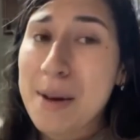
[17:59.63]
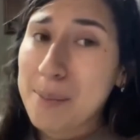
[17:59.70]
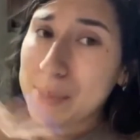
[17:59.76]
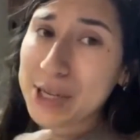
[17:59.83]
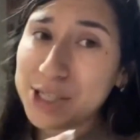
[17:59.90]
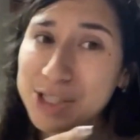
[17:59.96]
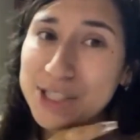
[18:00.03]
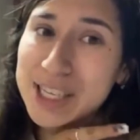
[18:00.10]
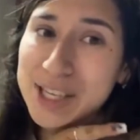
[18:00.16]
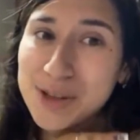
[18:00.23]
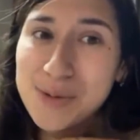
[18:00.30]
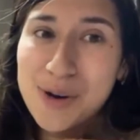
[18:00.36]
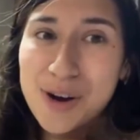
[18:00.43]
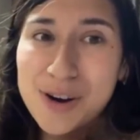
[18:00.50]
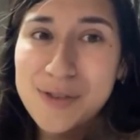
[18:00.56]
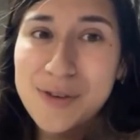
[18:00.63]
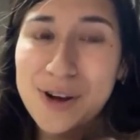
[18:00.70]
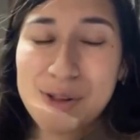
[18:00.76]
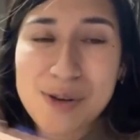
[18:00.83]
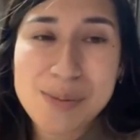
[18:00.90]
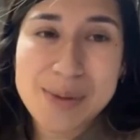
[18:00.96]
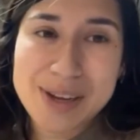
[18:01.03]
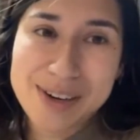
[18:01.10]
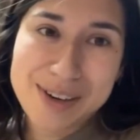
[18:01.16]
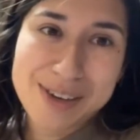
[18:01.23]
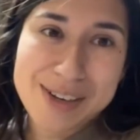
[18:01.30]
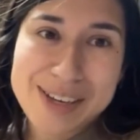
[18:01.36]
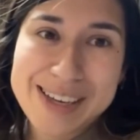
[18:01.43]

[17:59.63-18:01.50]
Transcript: Make sure that you are following my Nana